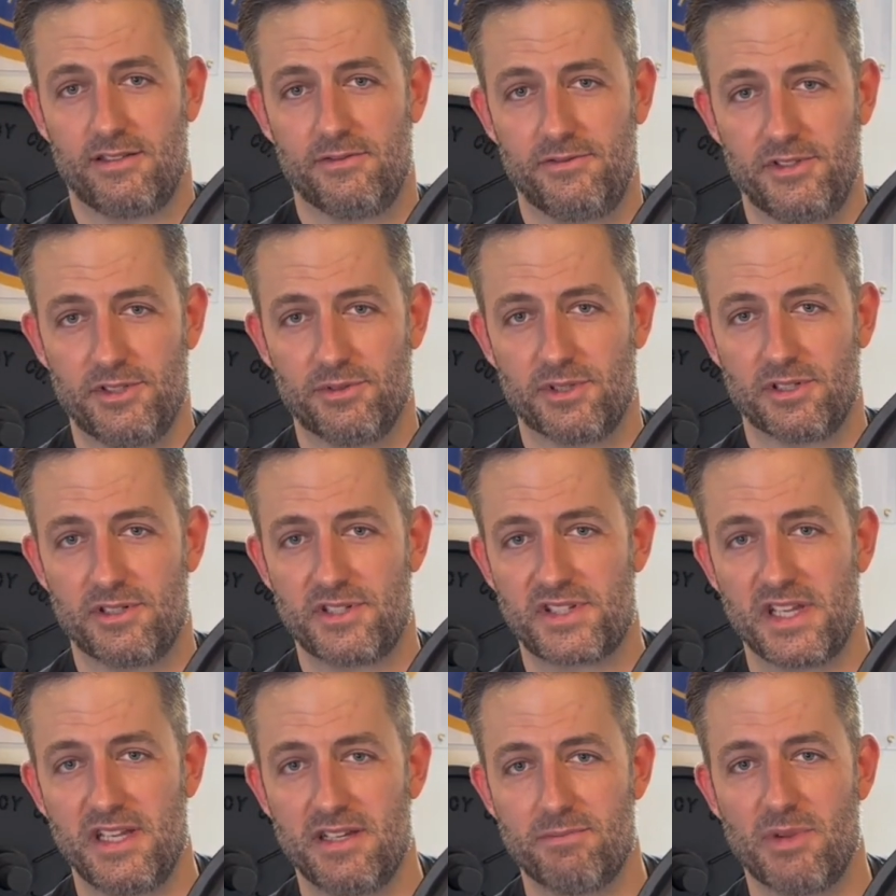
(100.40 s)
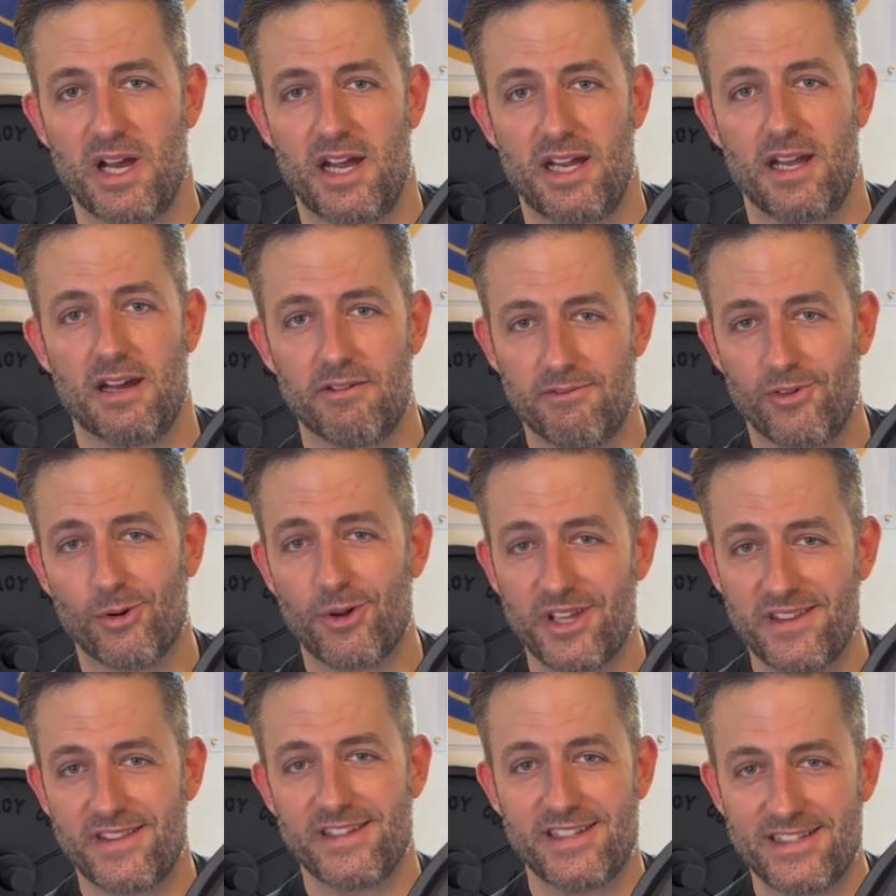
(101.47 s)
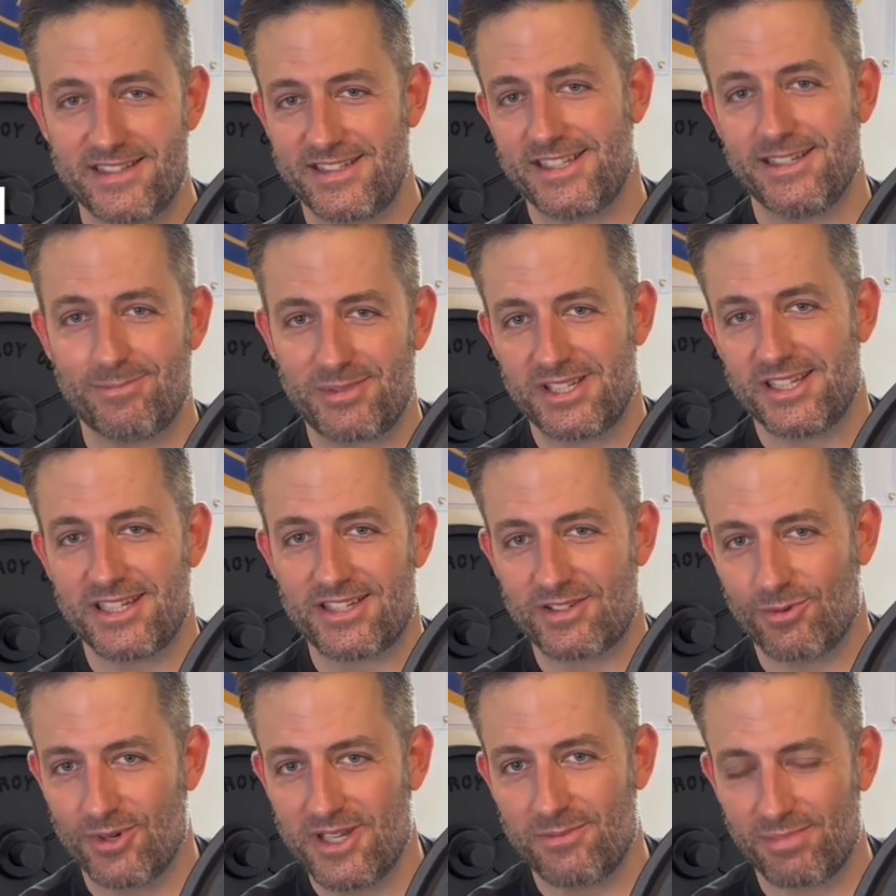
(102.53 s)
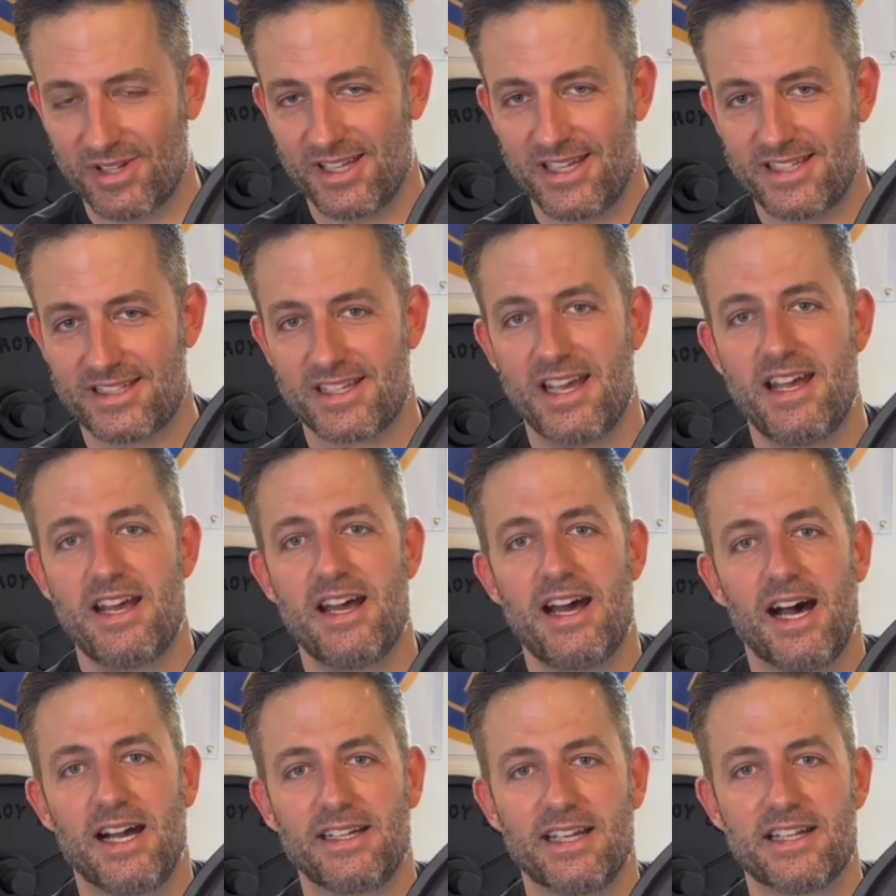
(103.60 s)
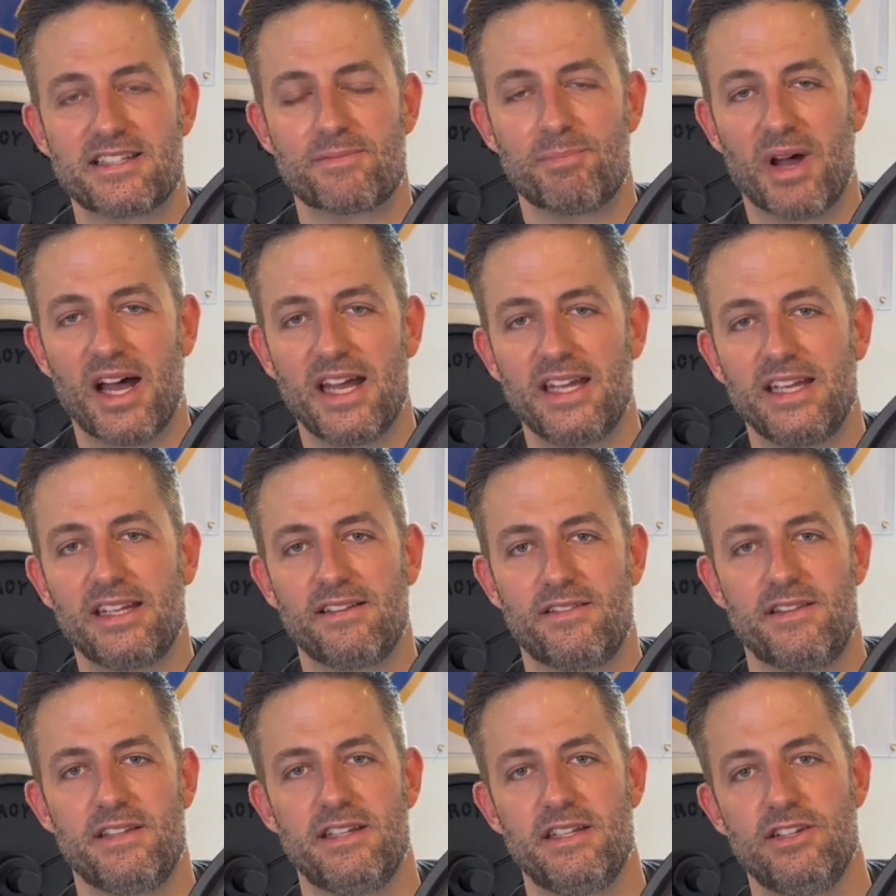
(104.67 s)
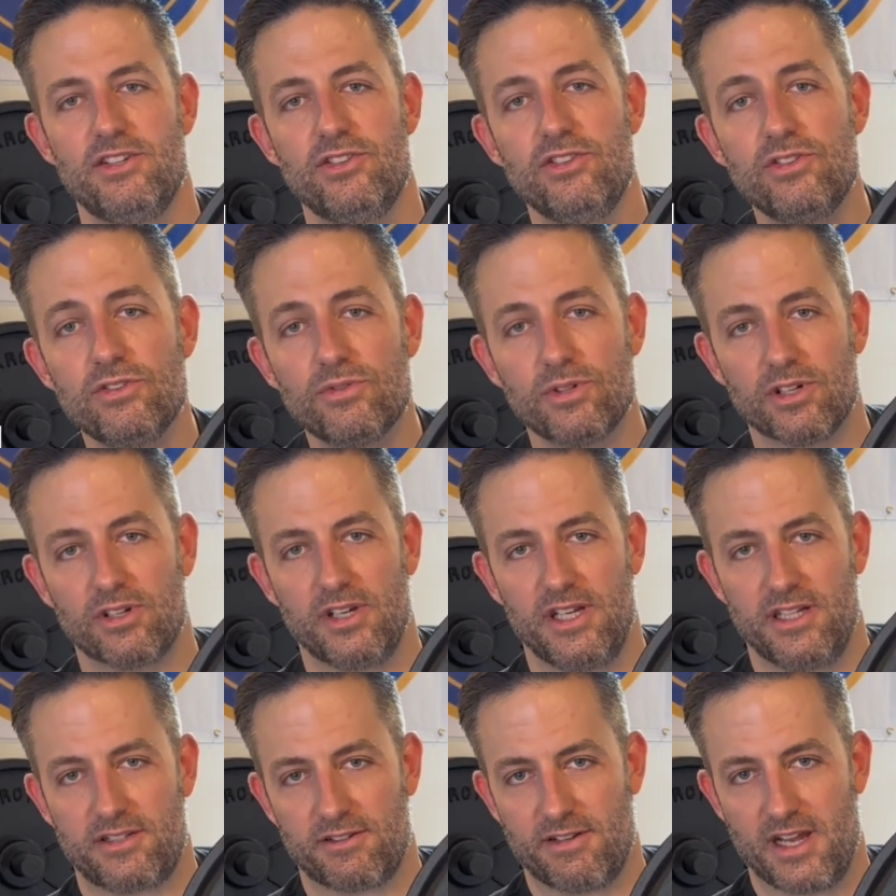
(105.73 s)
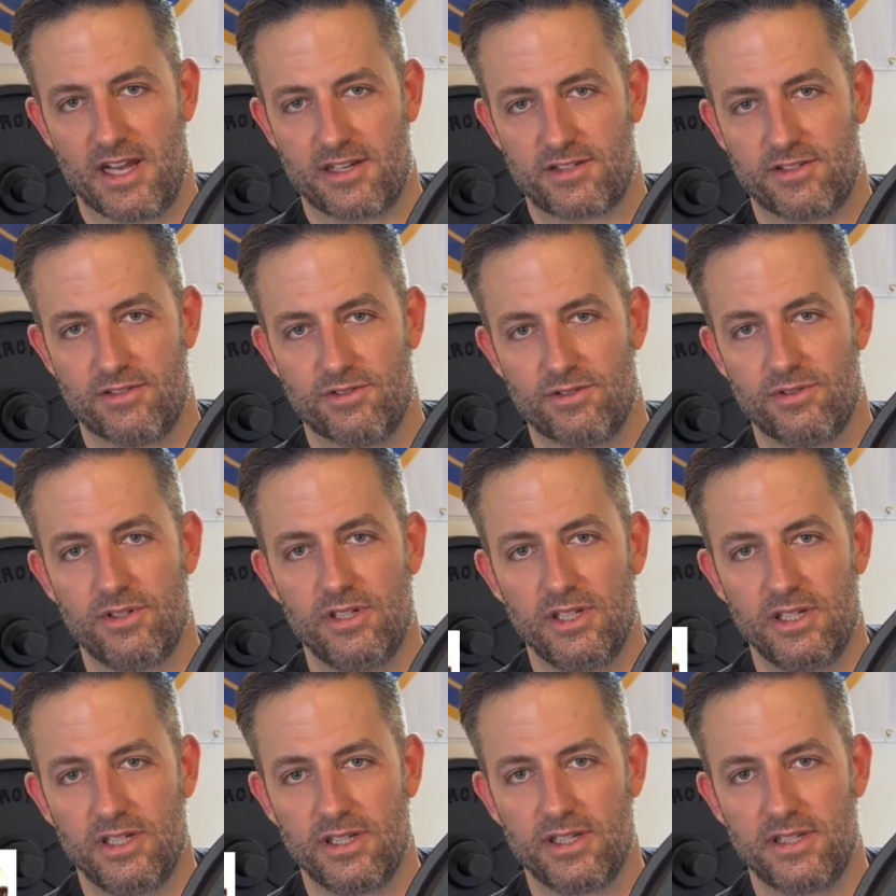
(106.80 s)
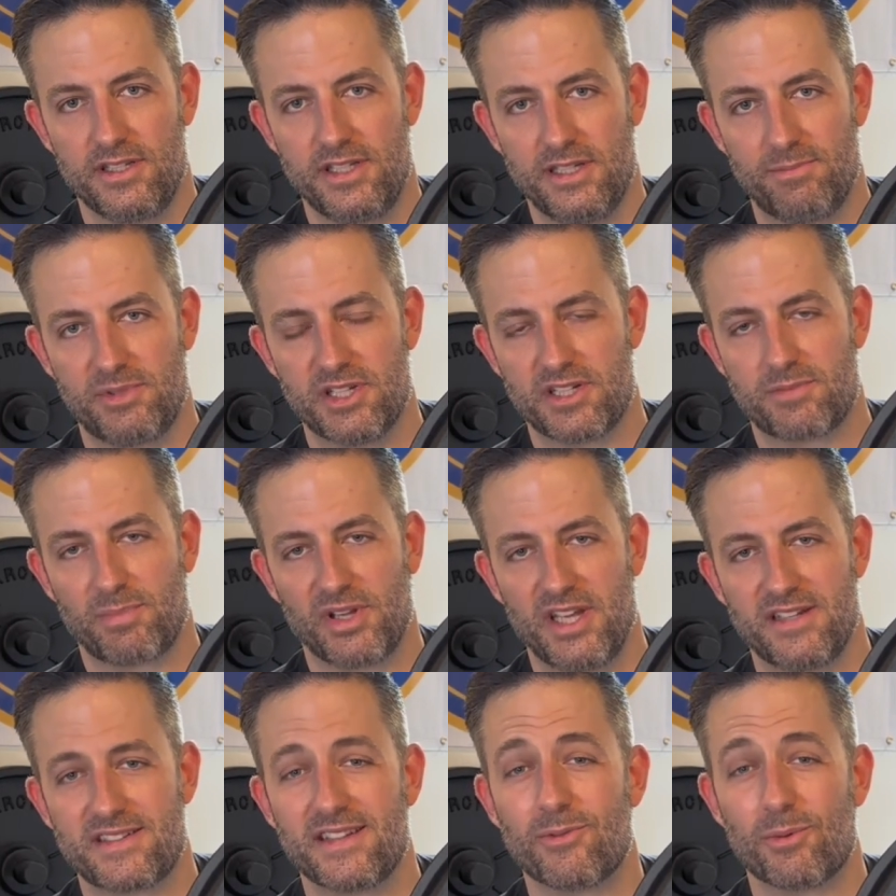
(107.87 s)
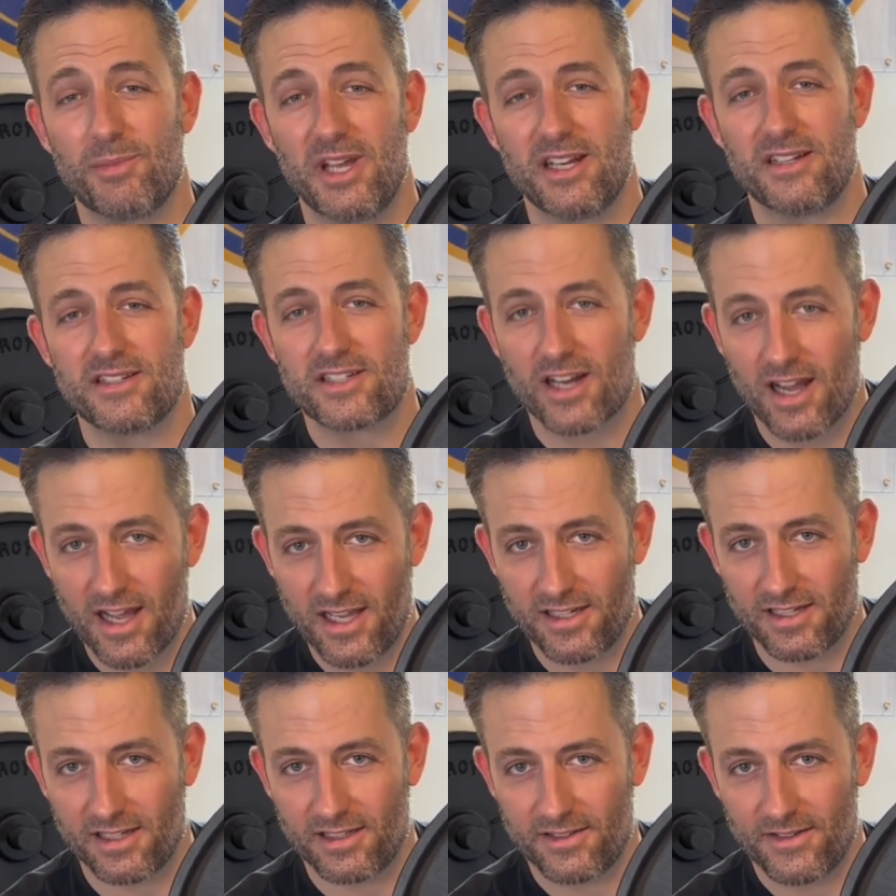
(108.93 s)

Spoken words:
viewers in my avoid these deep dish weight plates against buying the newer international deep dish plates that were made in China.